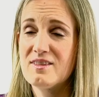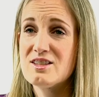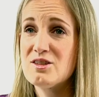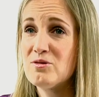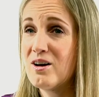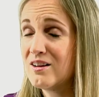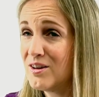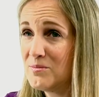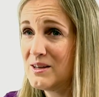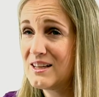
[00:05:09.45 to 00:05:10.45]
So
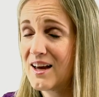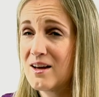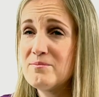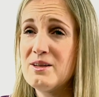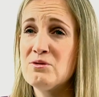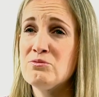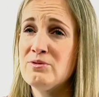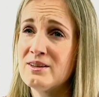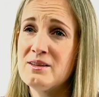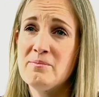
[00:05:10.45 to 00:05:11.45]
elopement can be a
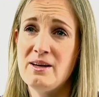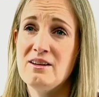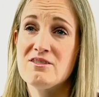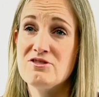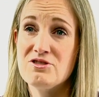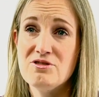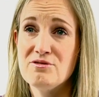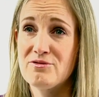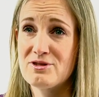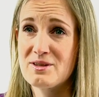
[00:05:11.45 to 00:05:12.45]
really big concern
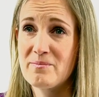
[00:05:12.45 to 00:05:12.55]
for some